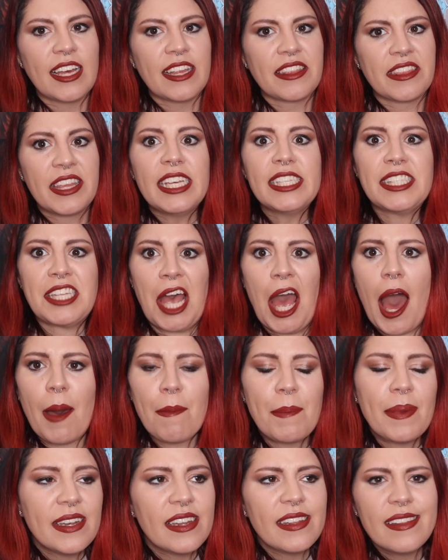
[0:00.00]
this
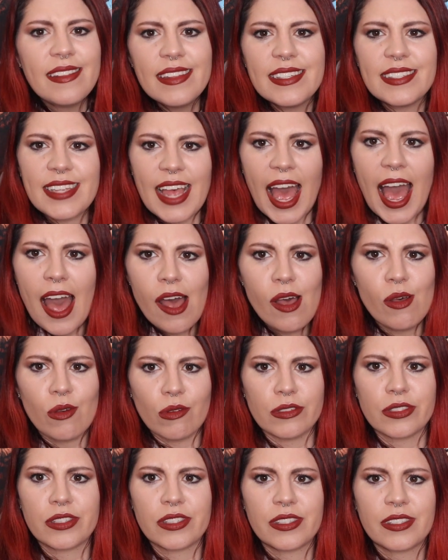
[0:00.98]
happened in this
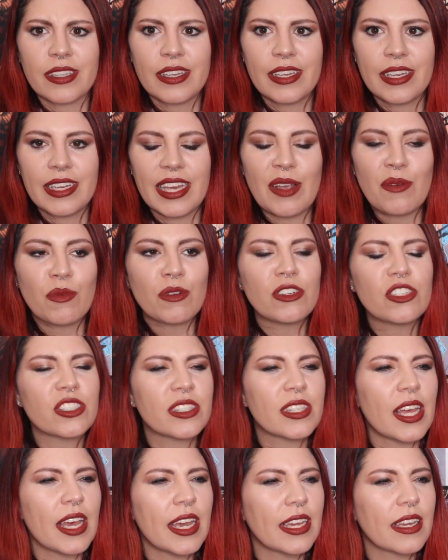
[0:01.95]
house, and we're
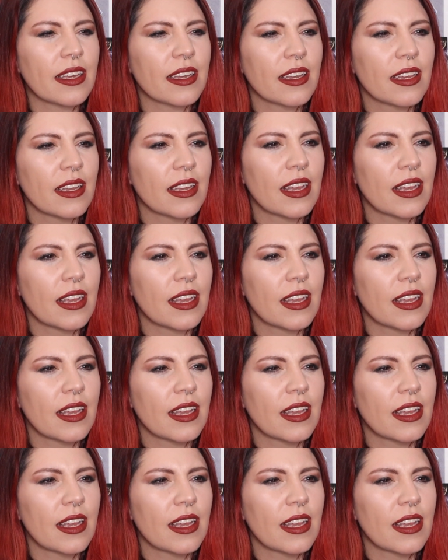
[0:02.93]
just like,